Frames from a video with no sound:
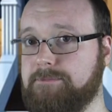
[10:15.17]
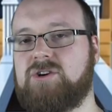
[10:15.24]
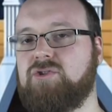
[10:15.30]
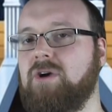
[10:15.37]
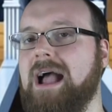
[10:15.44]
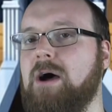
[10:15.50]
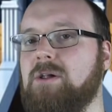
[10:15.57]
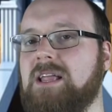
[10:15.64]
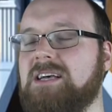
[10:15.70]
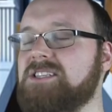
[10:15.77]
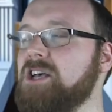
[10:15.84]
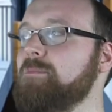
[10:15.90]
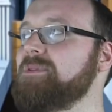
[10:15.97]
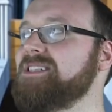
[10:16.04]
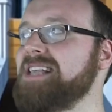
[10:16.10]
Crowler's
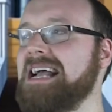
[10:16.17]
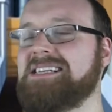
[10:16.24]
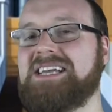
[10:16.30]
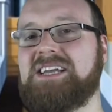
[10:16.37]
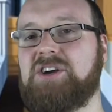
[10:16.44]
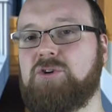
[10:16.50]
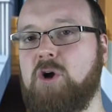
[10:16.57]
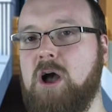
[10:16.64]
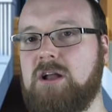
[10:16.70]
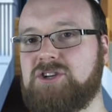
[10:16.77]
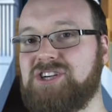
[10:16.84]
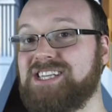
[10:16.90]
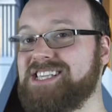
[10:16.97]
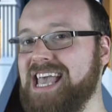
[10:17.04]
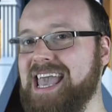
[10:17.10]
upsetting crotch
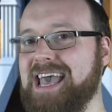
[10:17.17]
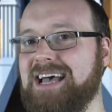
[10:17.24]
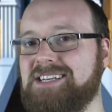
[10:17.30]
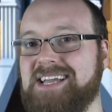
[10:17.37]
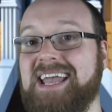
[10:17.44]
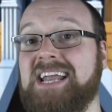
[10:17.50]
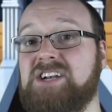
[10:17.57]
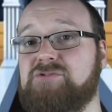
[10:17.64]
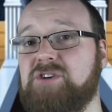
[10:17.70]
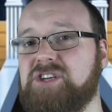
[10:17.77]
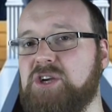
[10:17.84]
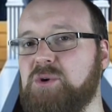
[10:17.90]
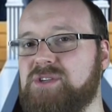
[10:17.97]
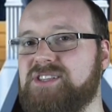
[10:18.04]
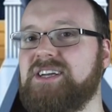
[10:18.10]
is here to
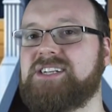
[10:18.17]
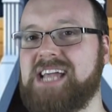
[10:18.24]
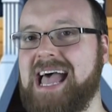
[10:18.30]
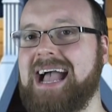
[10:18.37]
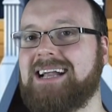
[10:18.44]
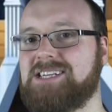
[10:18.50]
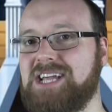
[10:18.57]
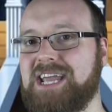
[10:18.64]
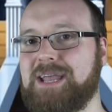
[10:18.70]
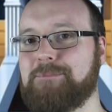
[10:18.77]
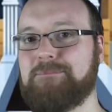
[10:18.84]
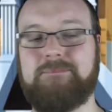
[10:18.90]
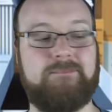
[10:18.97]
introduce the tag team.